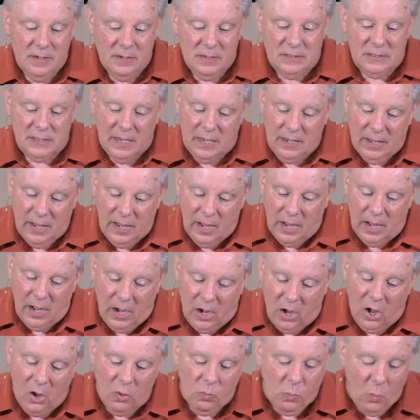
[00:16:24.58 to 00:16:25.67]
You see,
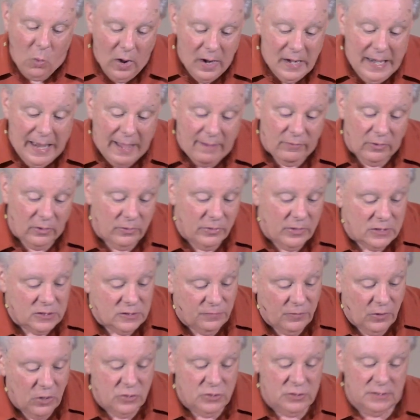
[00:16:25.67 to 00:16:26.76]
on one level, this
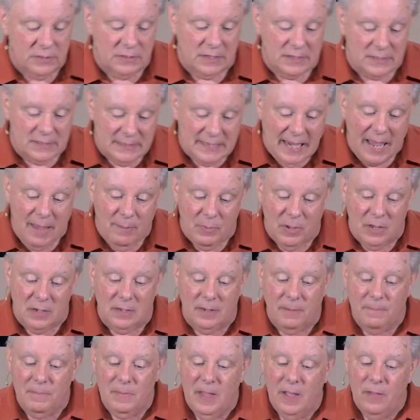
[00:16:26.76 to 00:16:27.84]
verse is a statement
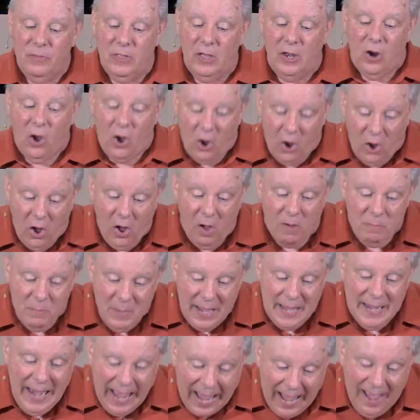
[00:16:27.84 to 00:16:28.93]
that all
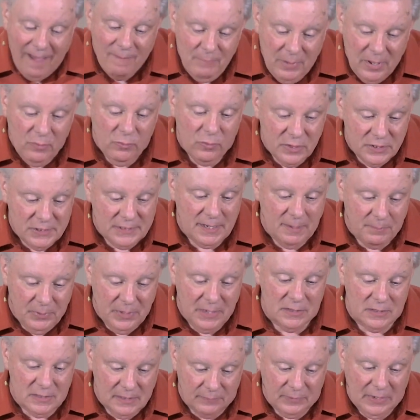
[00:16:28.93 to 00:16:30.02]
men have been
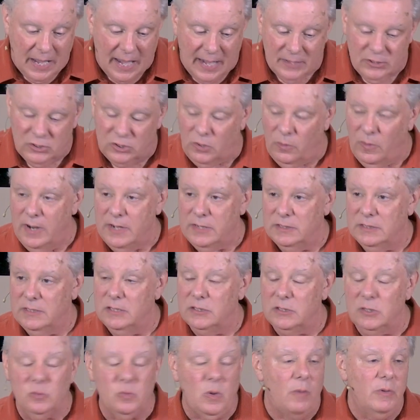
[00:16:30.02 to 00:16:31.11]
recipients of God's grace.
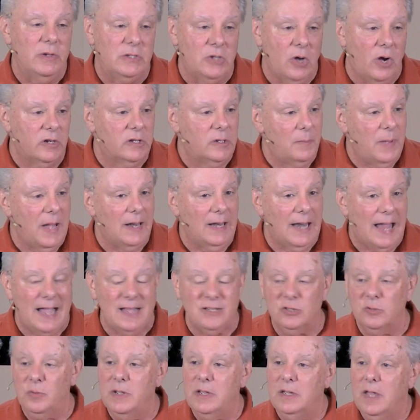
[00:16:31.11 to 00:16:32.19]
This is what we talked about
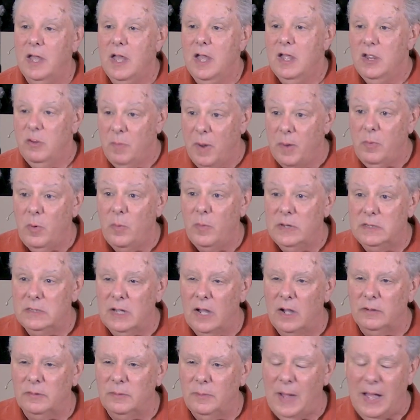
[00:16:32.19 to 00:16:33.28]
last week. Remember we
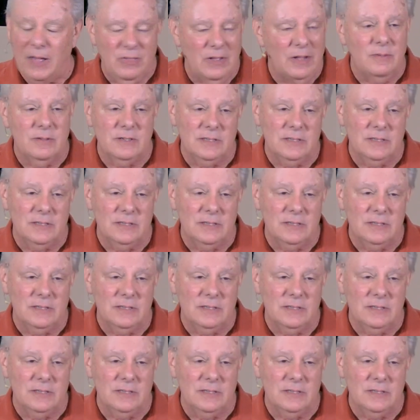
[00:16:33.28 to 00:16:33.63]
talked about